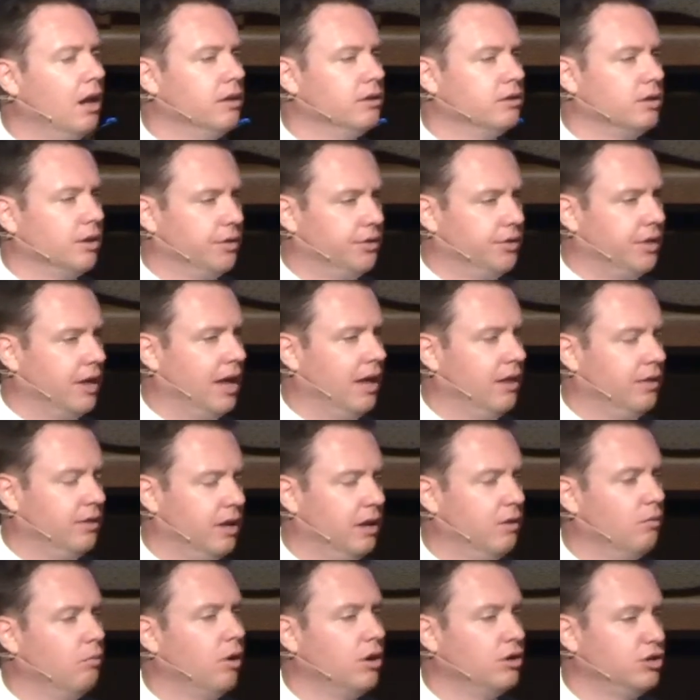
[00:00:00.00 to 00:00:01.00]
th-
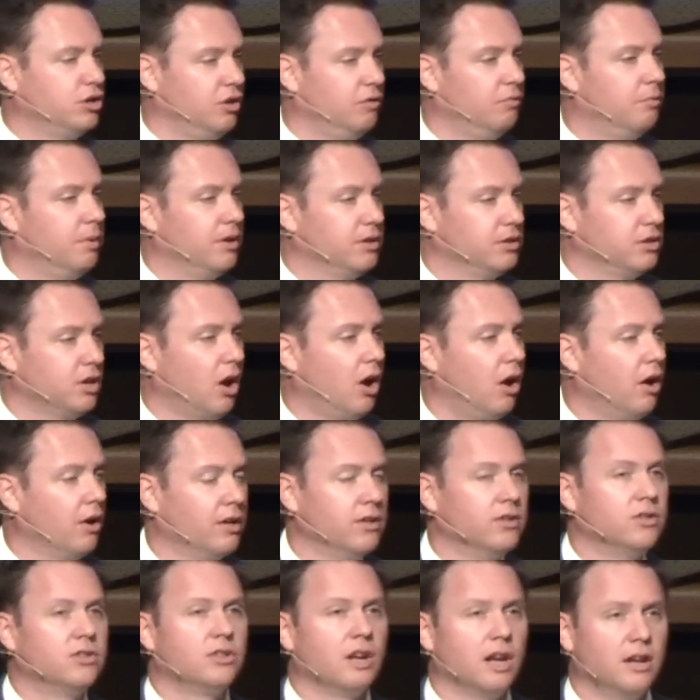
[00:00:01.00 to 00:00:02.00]
than what you've been taught
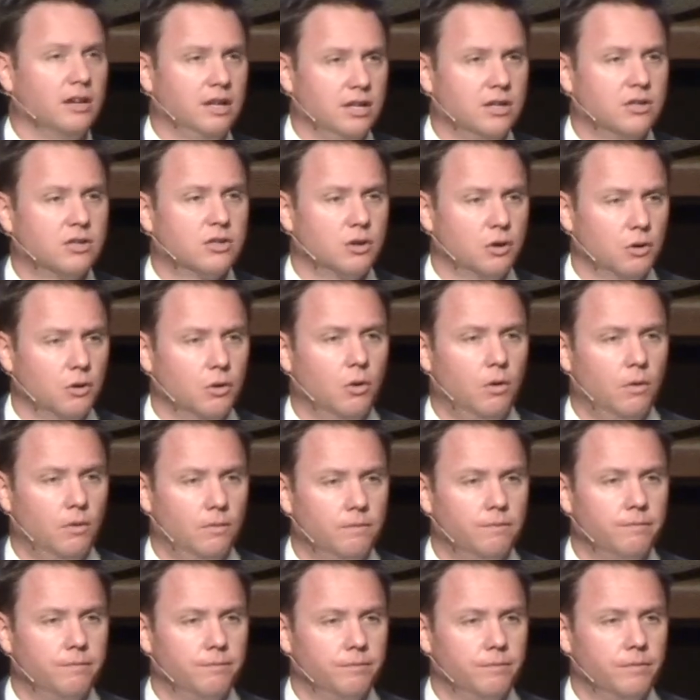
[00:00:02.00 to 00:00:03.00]
in Sunday school.
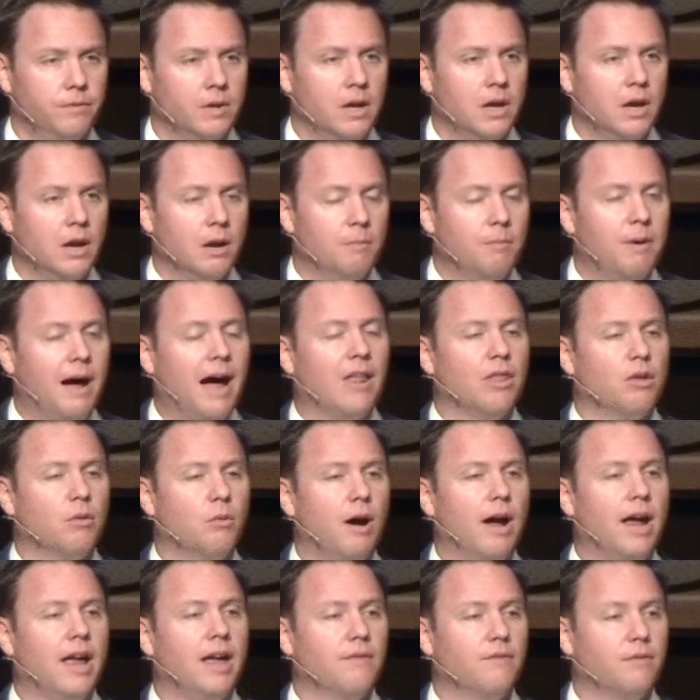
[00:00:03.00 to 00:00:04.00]
By the
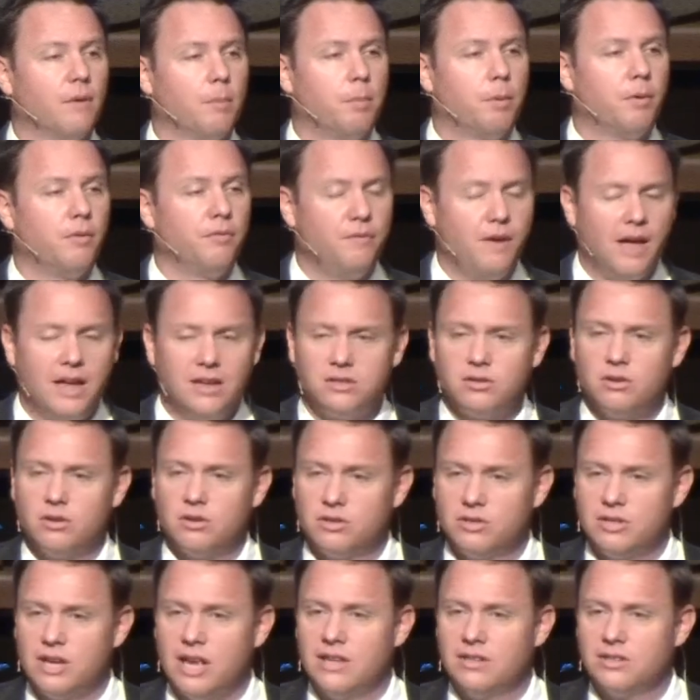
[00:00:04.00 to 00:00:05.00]
way, if a professor
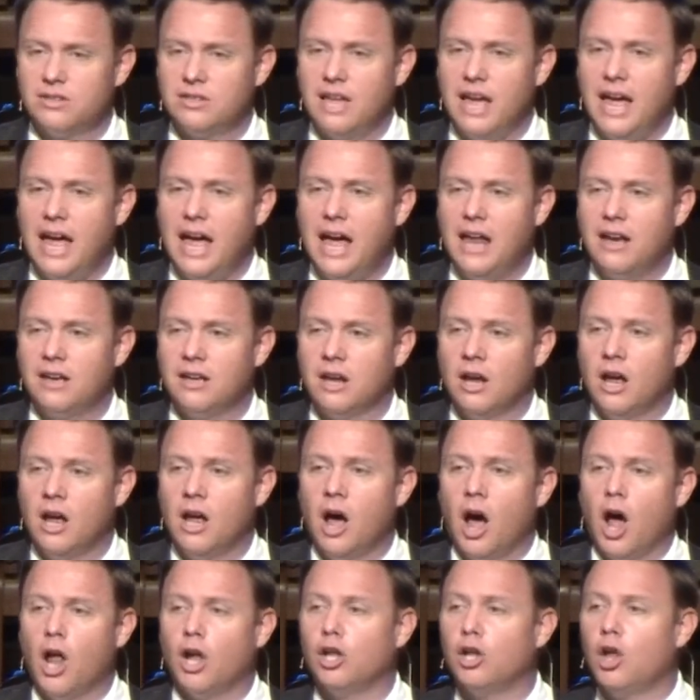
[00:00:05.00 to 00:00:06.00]
says
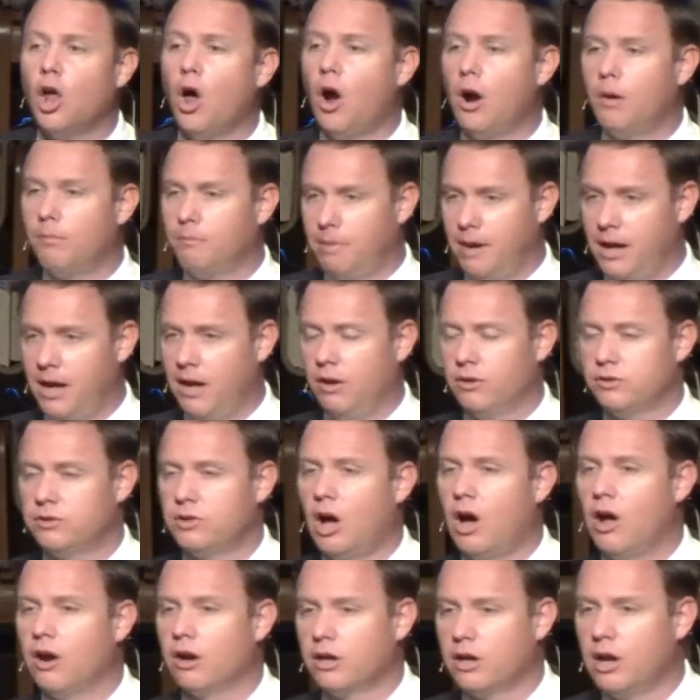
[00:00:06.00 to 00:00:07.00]
that, alarm bells
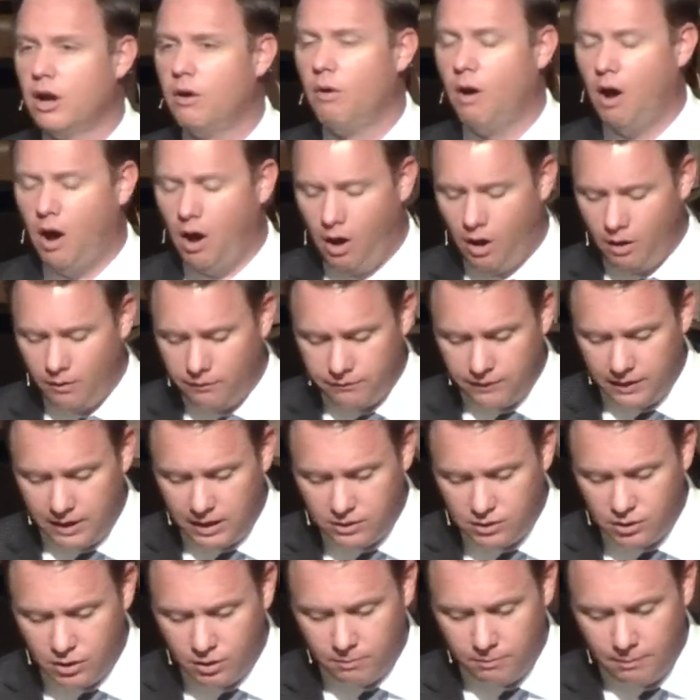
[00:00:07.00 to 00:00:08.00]
ought to go off
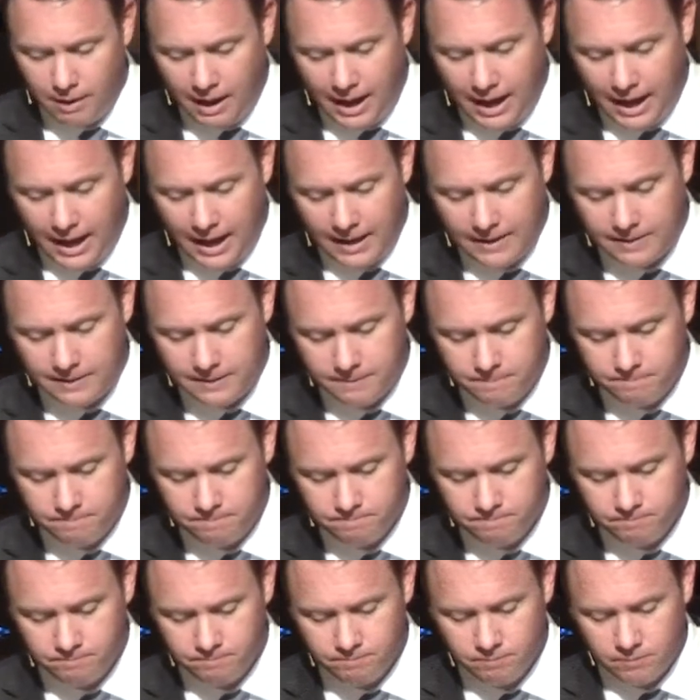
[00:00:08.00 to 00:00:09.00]
in your mind.
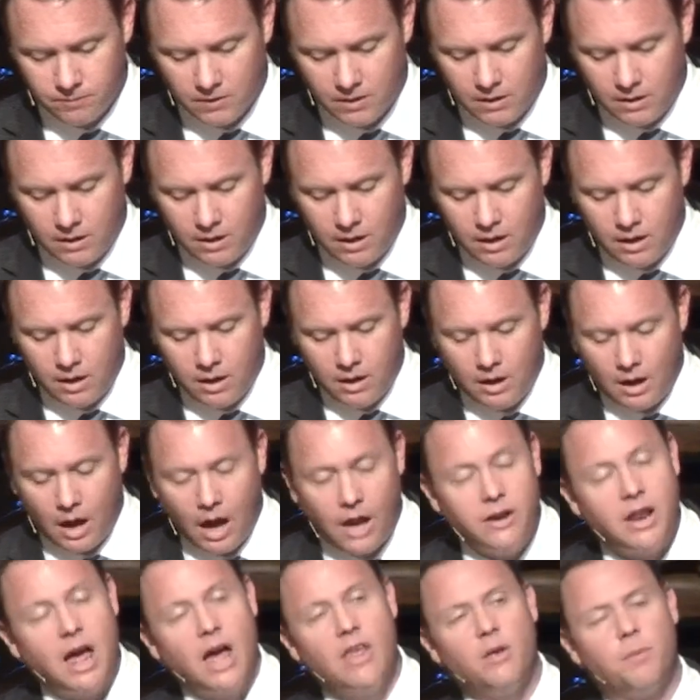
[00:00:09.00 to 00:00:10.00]

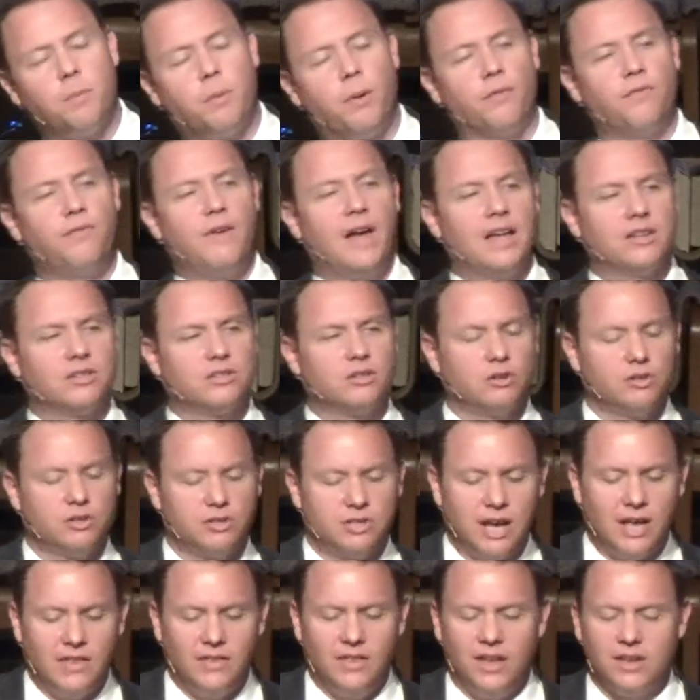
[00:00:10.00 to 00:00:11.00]
Another professor
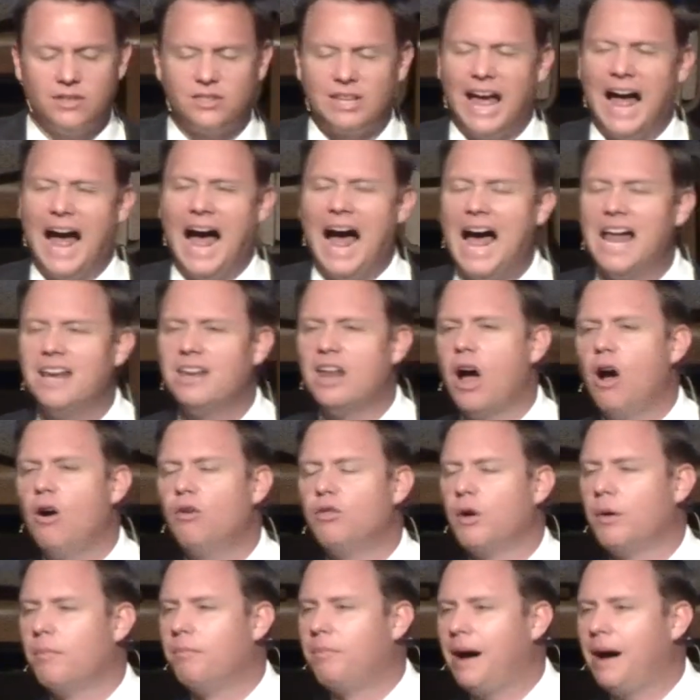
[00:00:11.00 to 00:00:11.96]
said this I know the